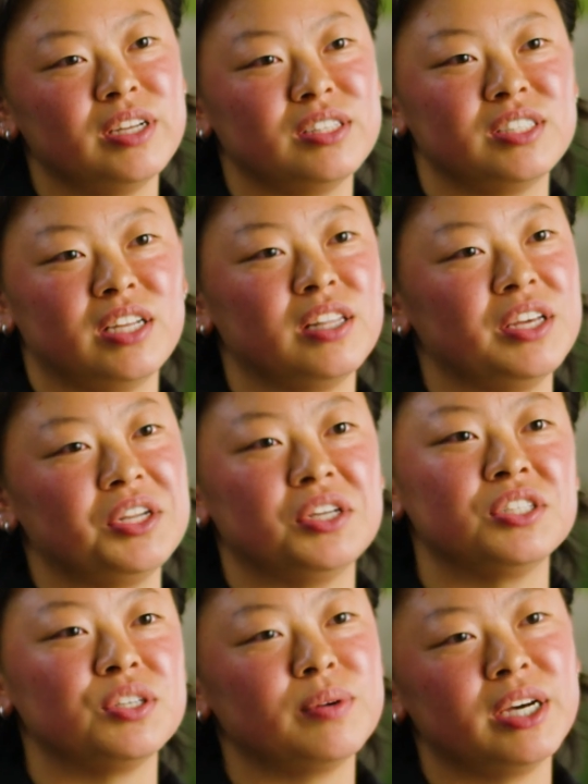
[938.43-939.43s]
Instead, lean
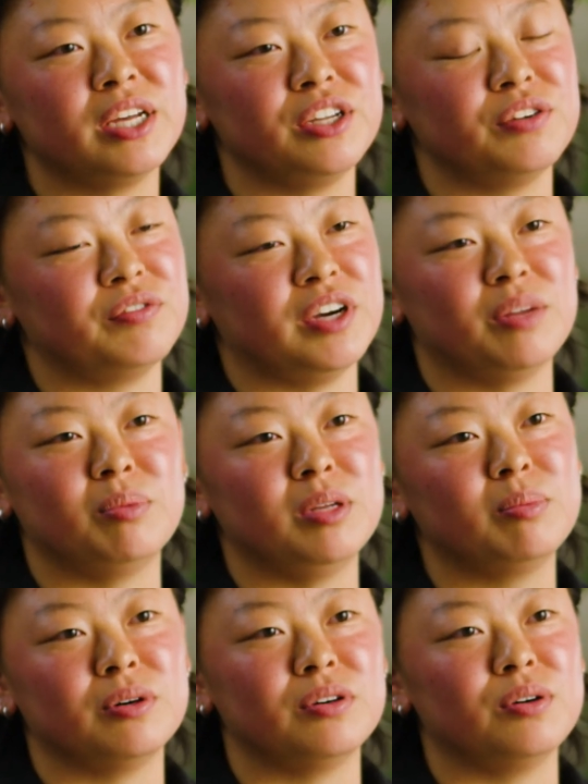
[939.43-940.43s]
into it and you'll find
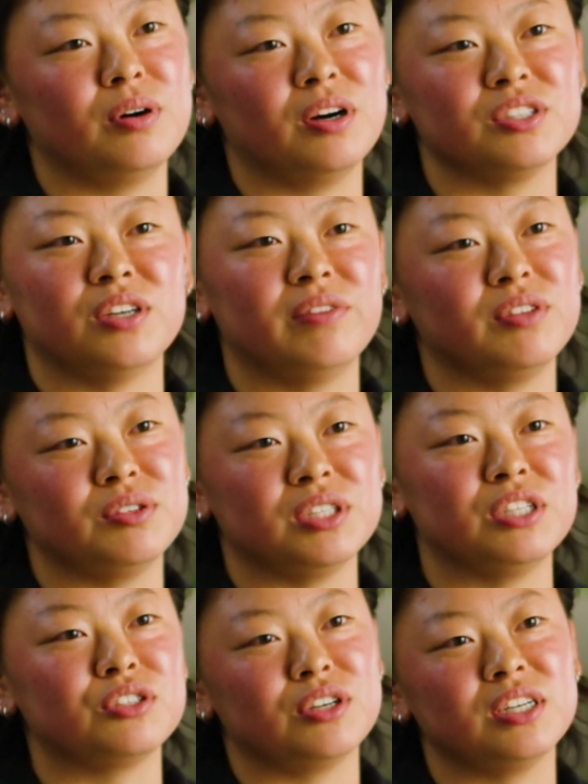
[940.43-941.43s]
people who also have those
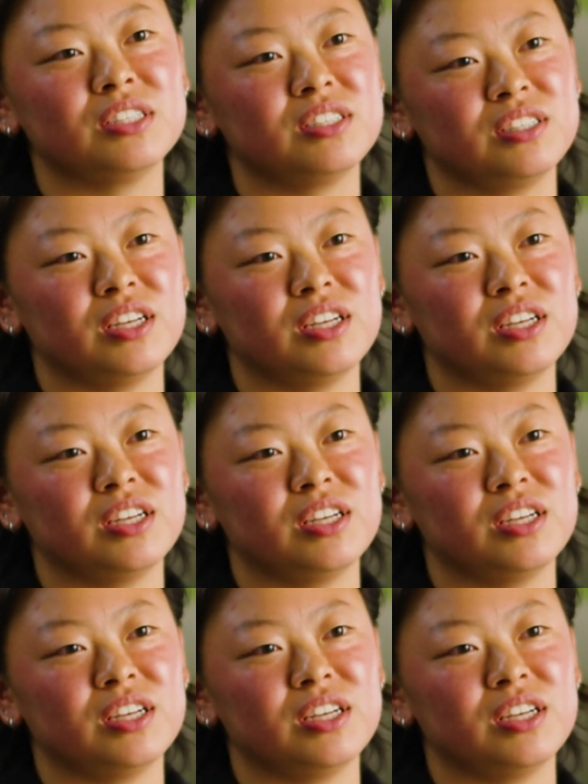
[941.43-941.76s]
interests,